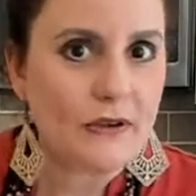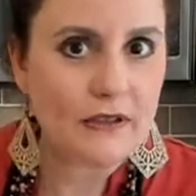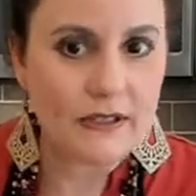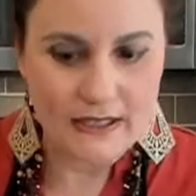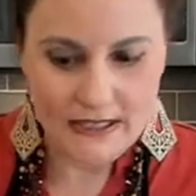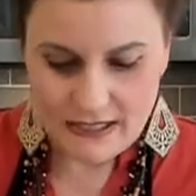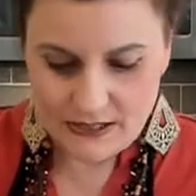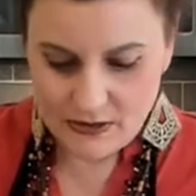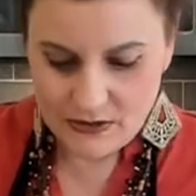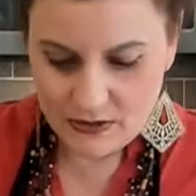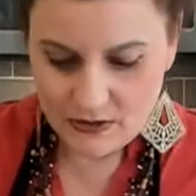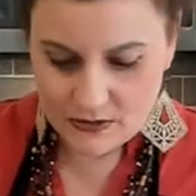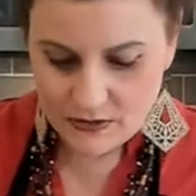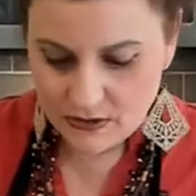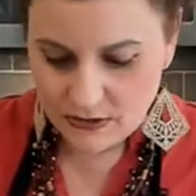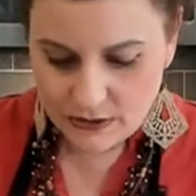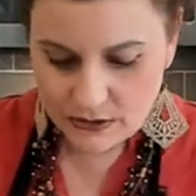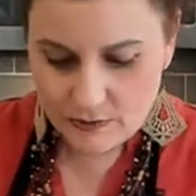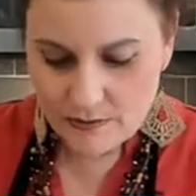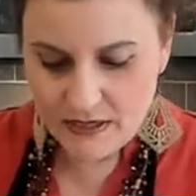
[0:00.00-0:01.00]
So there's a little
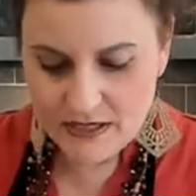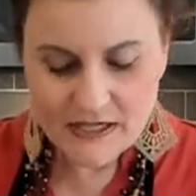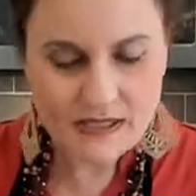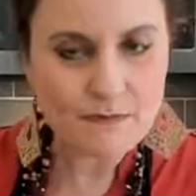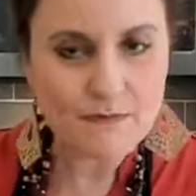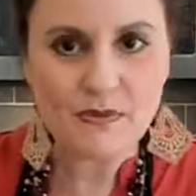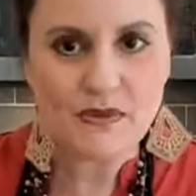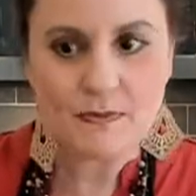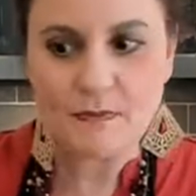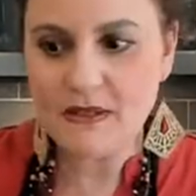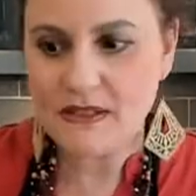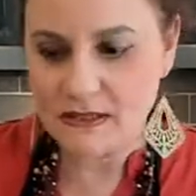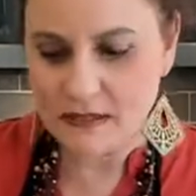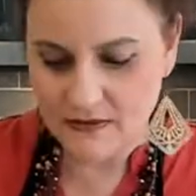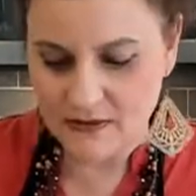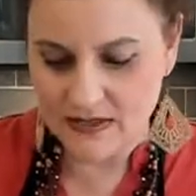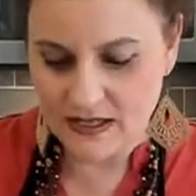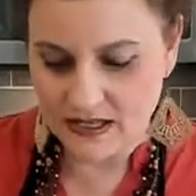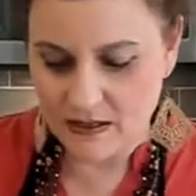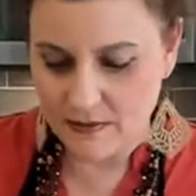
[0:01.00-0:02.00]
bit of bits of
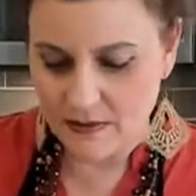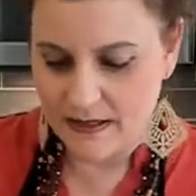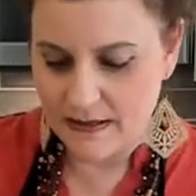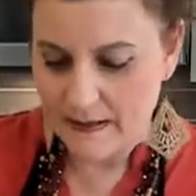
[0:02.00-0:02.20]
sediment.